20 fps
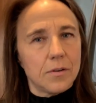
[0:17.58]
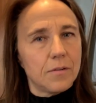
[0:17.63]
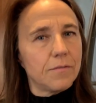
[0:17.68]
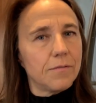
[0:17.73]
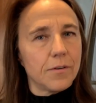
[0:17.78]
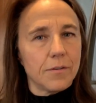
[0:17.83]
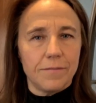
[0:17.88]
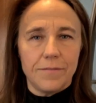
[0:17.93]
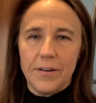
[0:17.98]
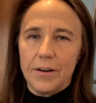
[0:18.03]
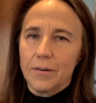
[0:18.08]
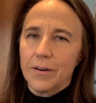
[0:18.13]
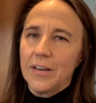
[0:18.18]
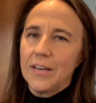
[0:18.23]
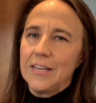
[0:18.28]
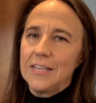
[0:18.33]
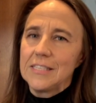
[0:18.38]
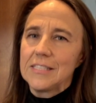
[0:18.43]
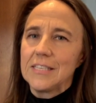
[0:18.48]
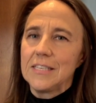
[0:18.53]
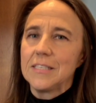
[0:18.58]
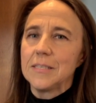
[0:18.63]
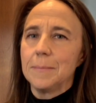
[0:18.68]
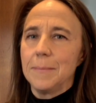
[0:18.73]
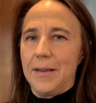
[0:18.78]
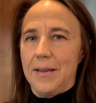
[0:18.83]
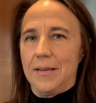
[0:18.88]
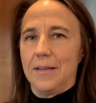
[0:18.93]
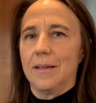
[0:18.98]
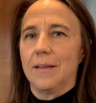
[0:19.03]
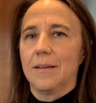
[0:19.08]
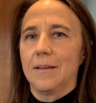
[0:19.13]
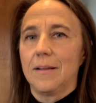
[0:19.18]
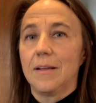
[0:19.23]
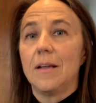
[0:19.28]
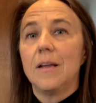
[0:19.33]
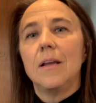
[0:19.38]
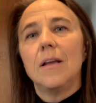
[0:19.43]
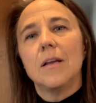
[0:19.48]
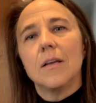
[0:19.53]
for very easy to make?
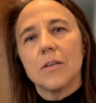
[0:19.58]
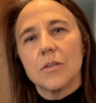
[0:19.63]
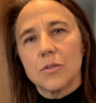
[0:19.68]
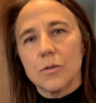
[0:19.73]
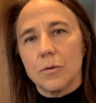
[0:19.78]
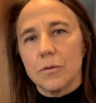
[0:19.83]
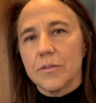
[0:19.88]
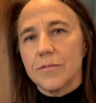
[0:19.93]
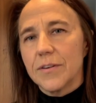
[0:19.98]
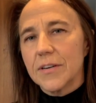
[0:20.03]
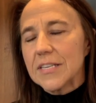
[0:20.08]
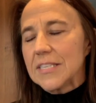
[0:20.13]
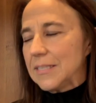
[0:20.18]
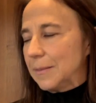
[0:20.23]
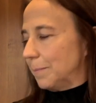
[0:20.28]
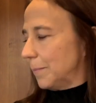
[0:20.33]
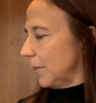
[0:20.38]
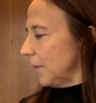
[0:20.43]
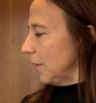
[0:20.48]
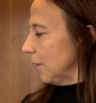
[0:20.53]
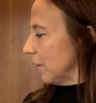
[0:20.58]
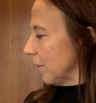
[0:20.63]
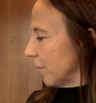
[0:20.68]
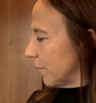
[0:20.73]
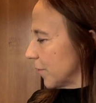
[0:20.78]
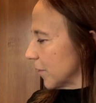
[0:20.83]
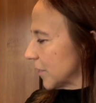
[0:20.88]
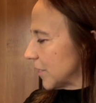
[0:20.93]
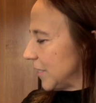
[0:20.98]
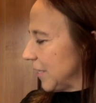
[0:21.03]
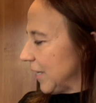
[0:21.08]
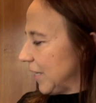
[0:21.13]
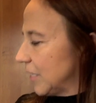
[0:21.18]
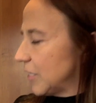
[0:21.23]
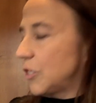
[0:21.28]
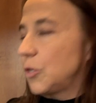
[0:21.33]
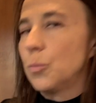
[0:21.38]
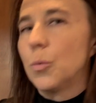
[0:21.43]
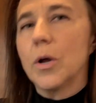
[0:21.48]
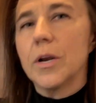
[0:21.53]
So it's very simple. The first thing
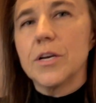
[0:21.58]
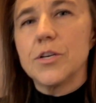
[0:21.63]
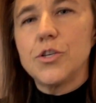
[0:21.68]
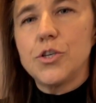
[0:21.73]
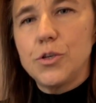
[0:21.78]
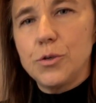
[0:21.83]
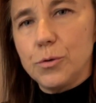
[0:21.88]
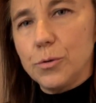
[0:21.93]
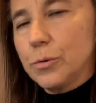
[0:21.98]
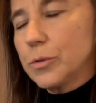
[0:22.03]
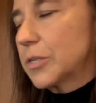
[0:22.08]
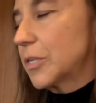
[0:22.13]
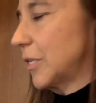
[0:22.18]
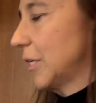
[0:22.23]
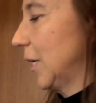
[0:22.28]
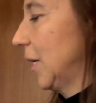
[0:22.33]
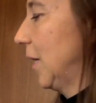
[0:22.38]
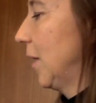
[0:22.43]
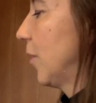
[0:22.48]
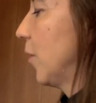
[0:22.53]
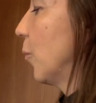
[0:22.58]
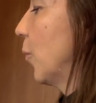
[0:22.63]
is you want to choose the